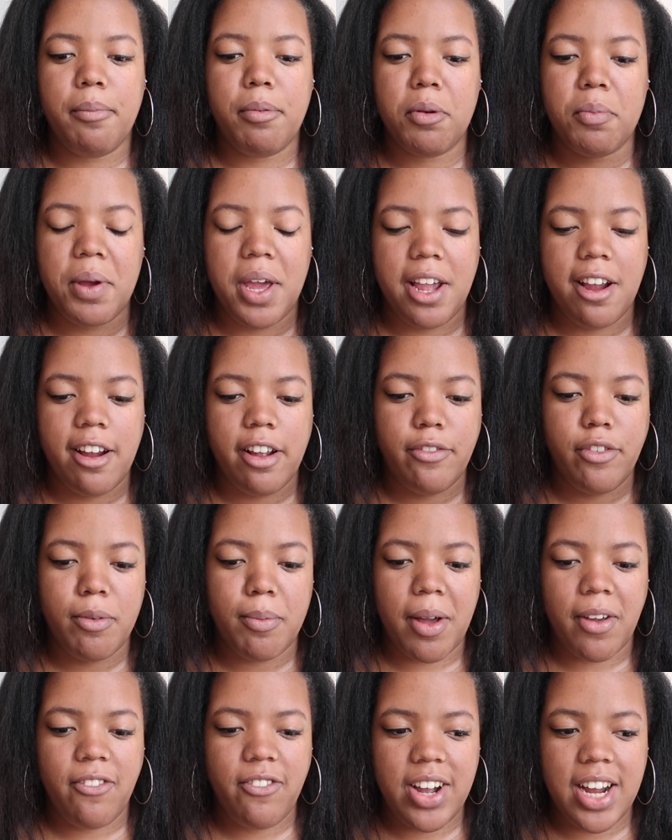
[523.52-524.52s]
preparing for
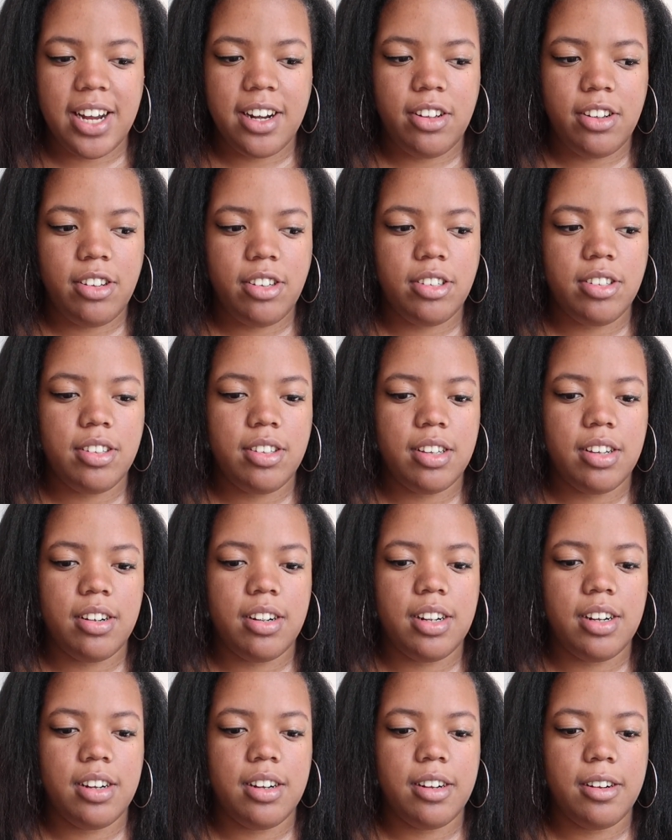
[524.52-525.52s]
my finals,
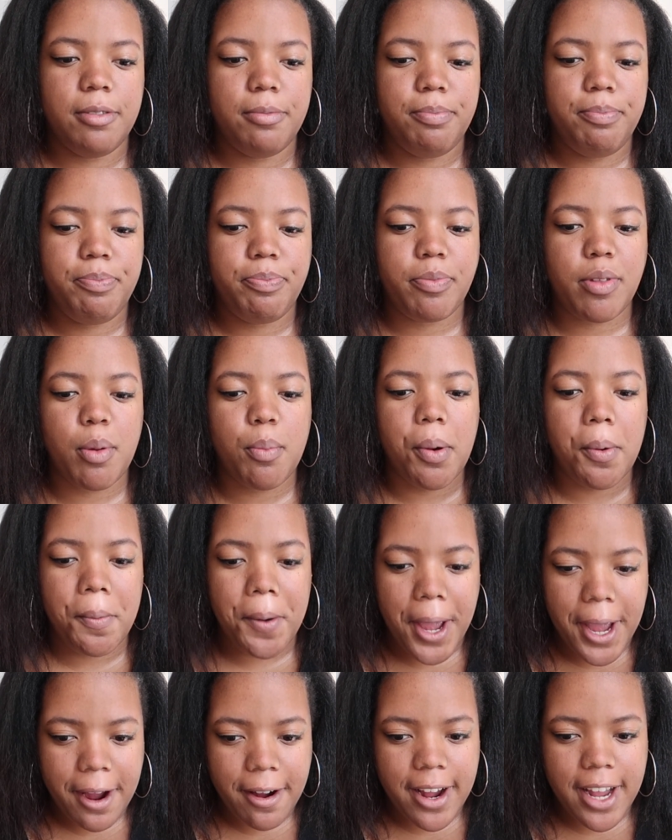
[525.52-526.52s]
or
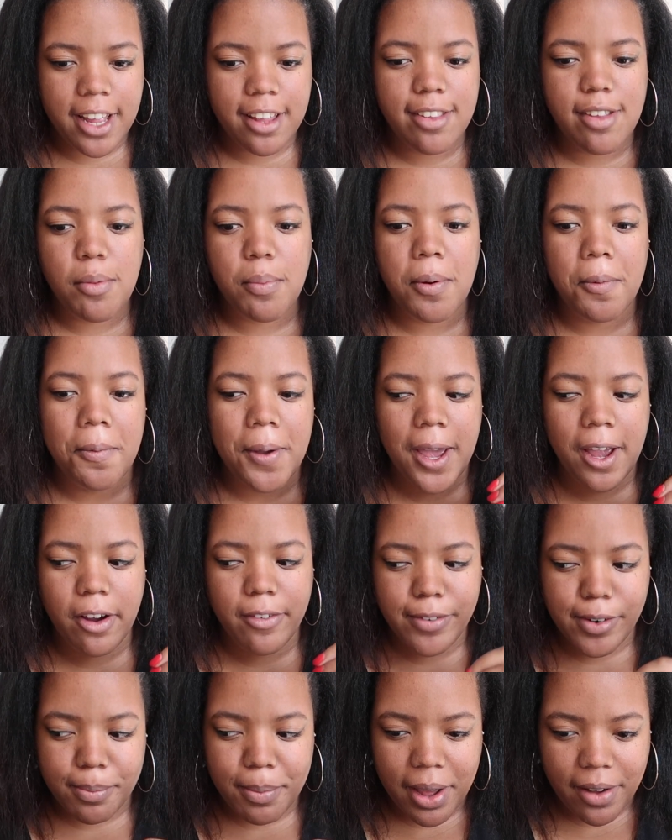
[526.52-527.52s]
preparing to
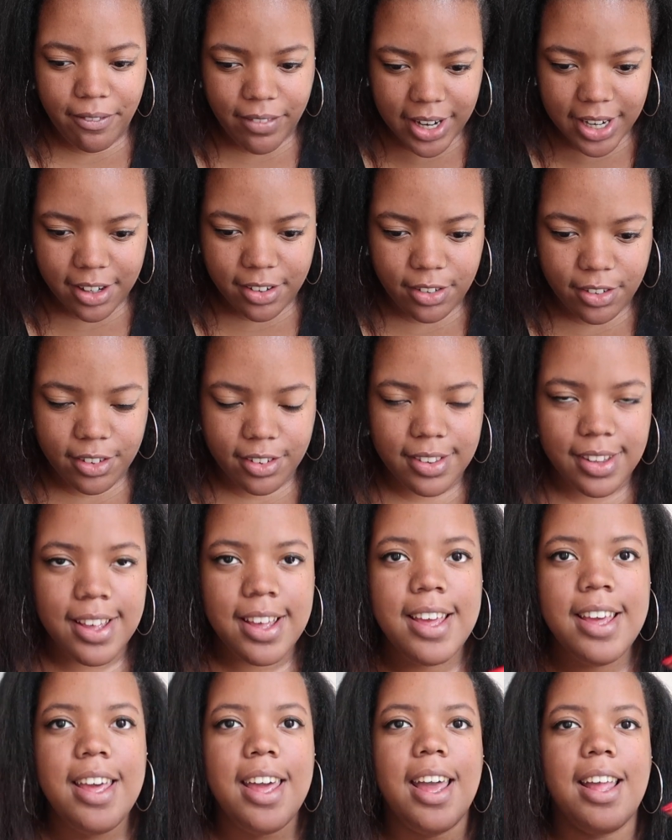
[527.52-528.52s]
prepare for my finals,
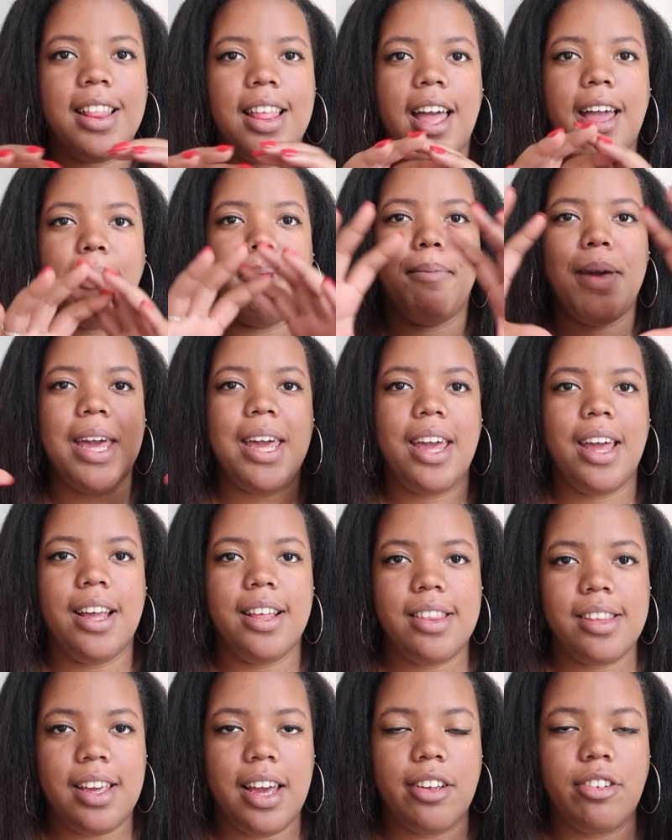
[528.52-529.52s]
and like making
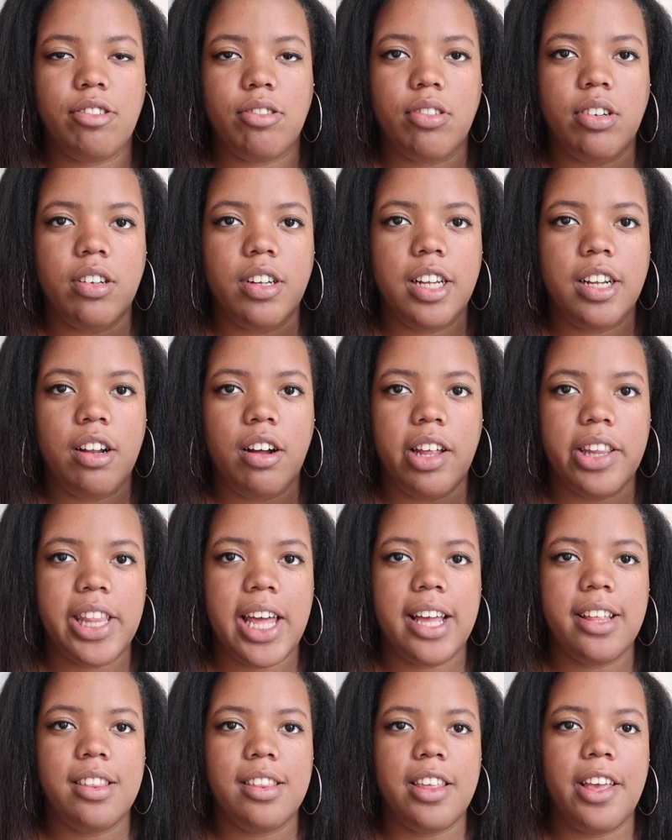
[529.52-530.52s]
a schedule and all
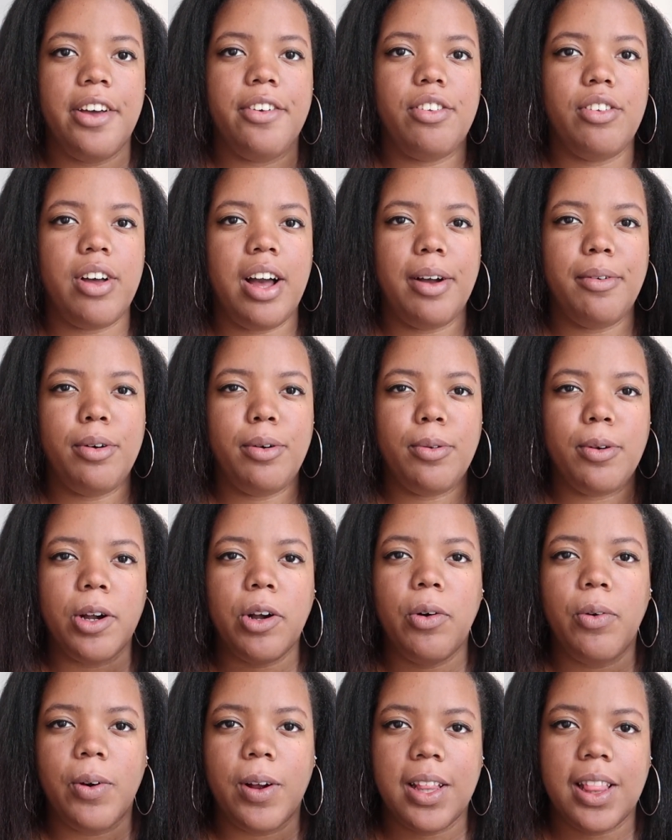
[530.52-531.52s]
that stuff. So I will
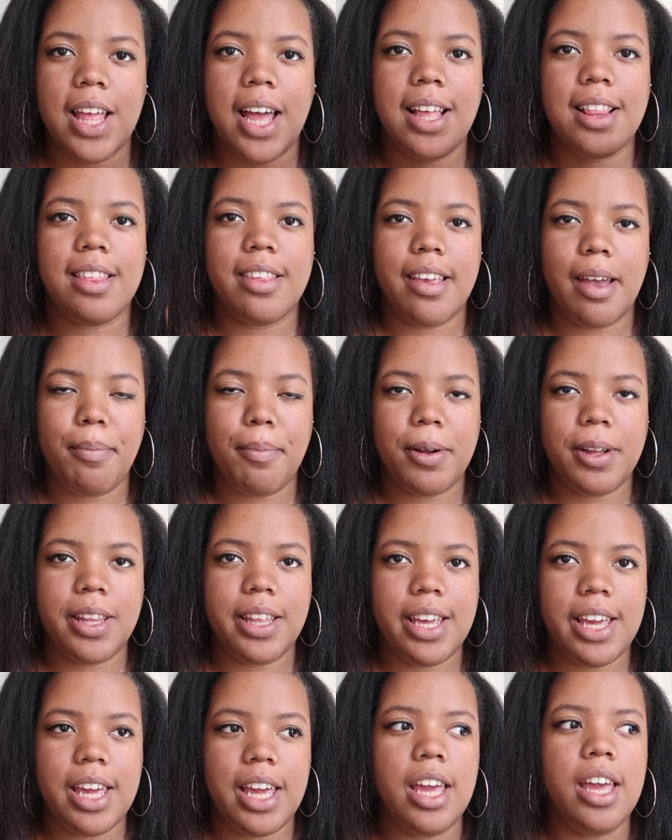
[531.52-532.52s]
record that
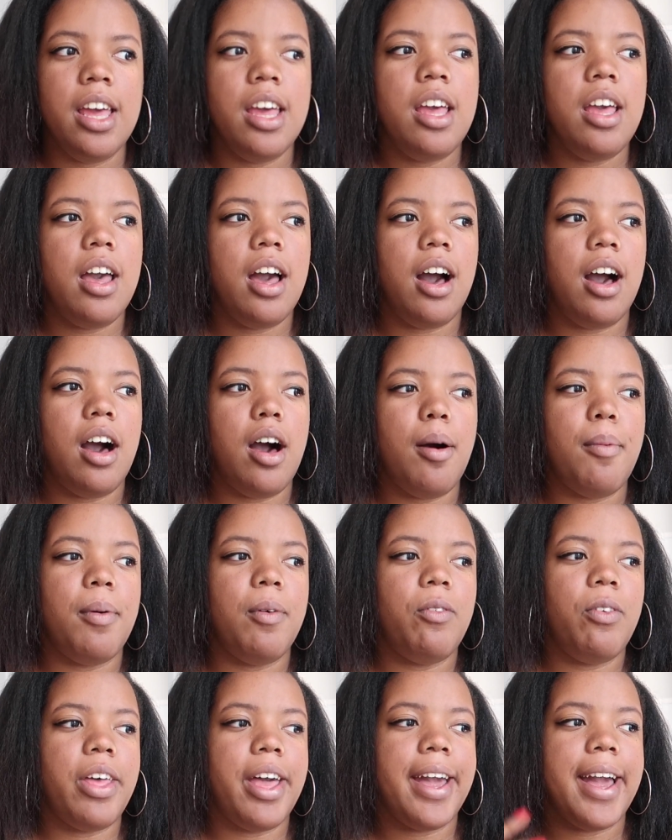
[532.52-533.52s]
separately
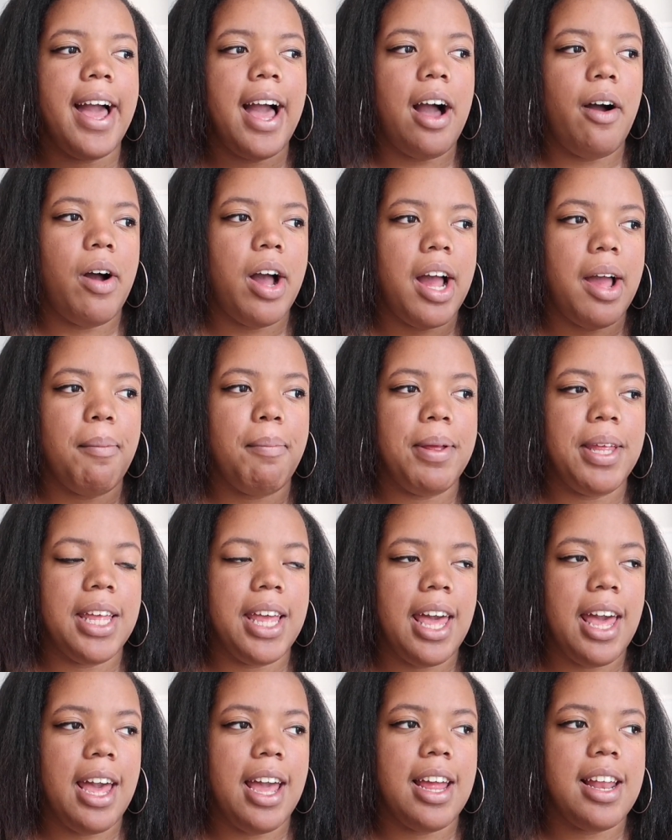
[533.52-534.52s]
of like how I
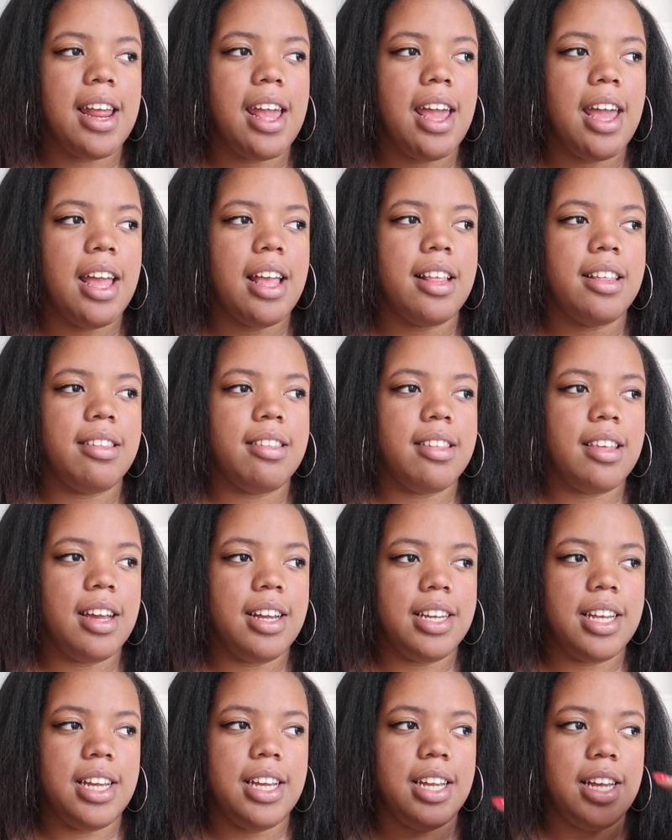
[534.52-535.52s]
plan and
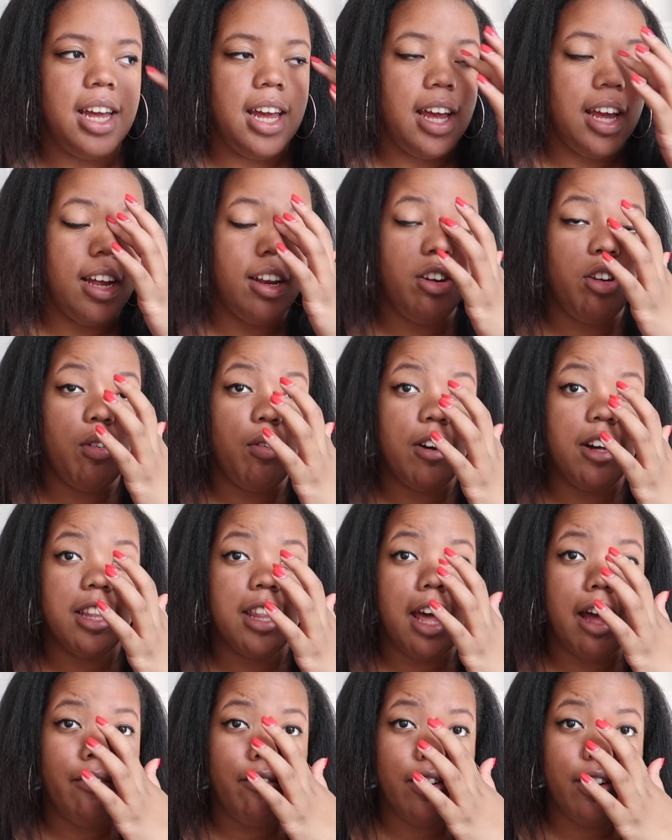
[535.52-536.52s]
study and do all
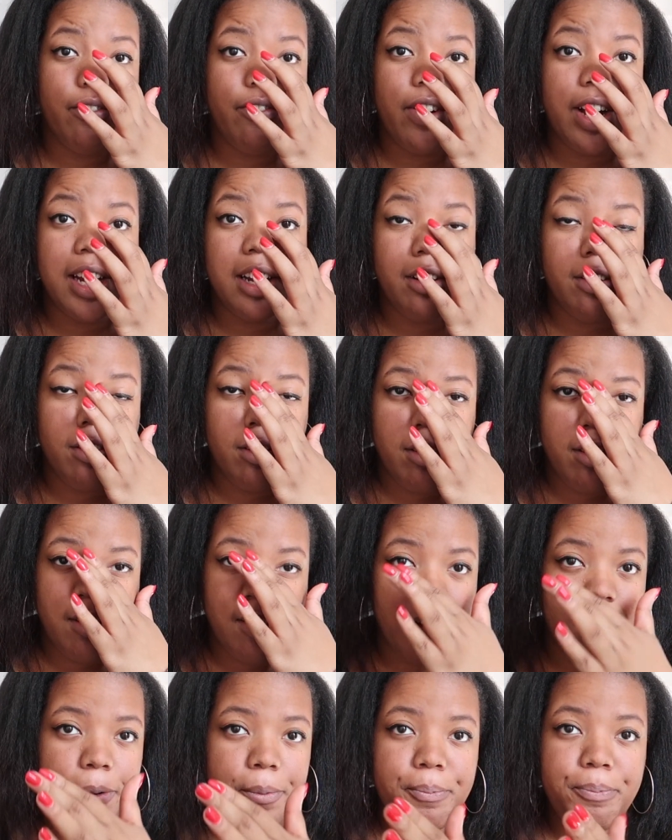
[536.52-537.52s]
that for finals.
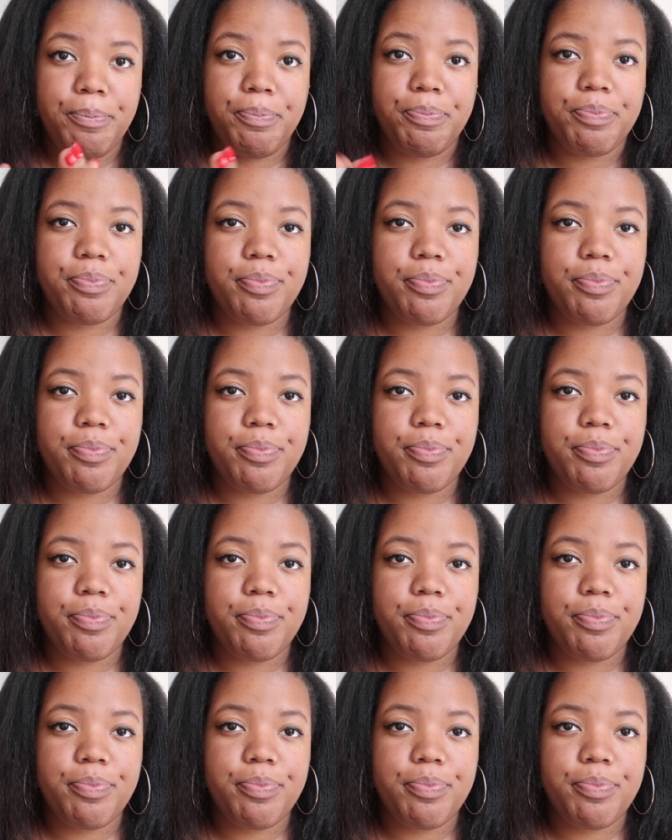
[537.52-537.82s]
So